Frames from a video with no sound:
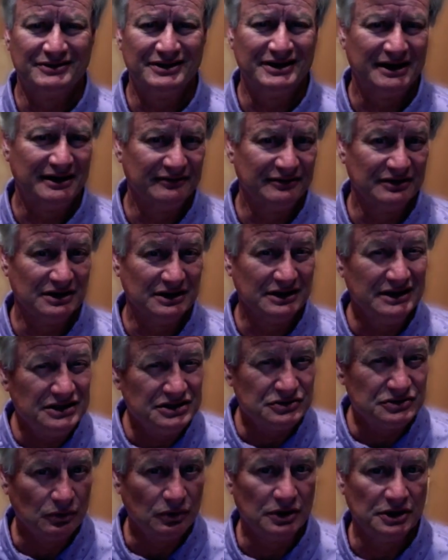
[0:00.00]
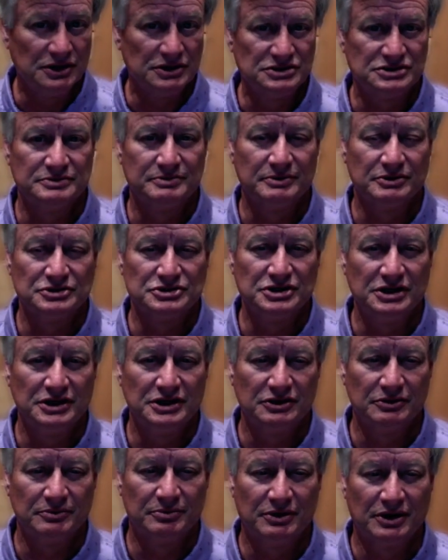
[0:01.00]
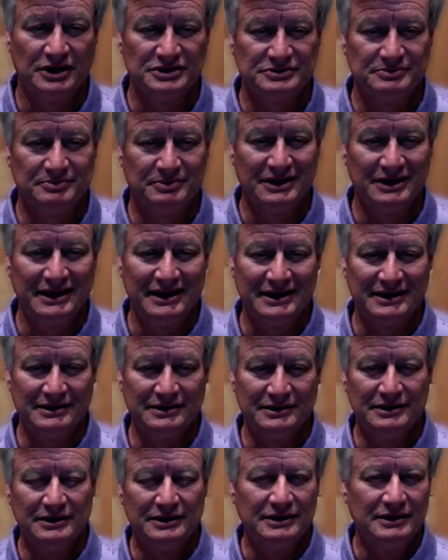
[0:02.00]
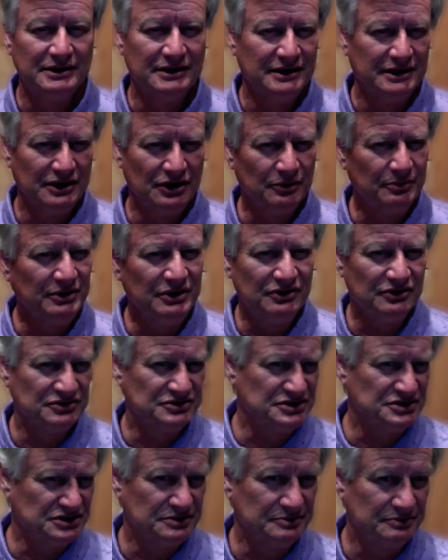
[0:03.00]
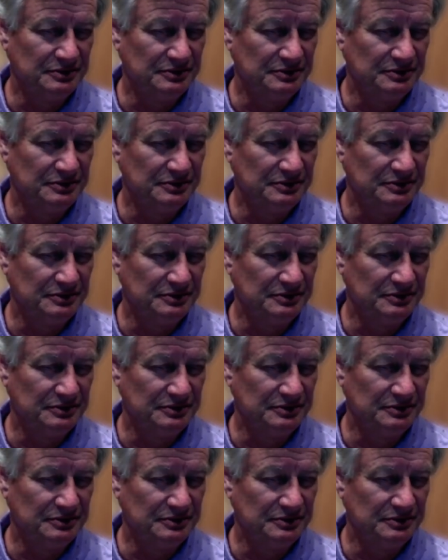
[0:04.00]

that have at least one Smartsheet enterprise plan. It'll be the system